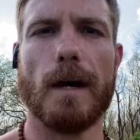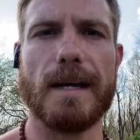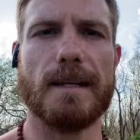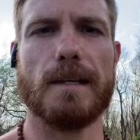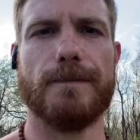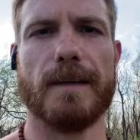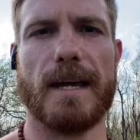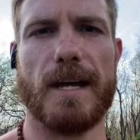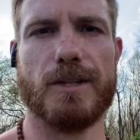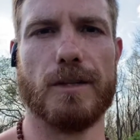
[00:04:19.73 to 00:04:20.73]

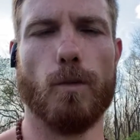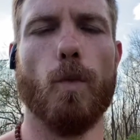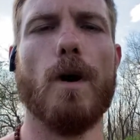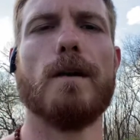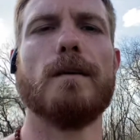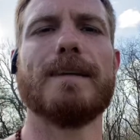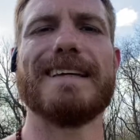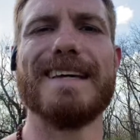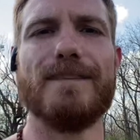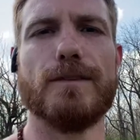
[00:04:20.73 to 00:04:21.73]
identification, one
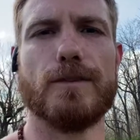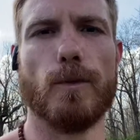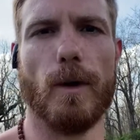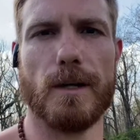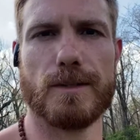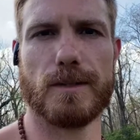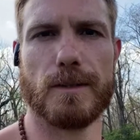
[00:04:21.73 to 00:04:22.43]
given to us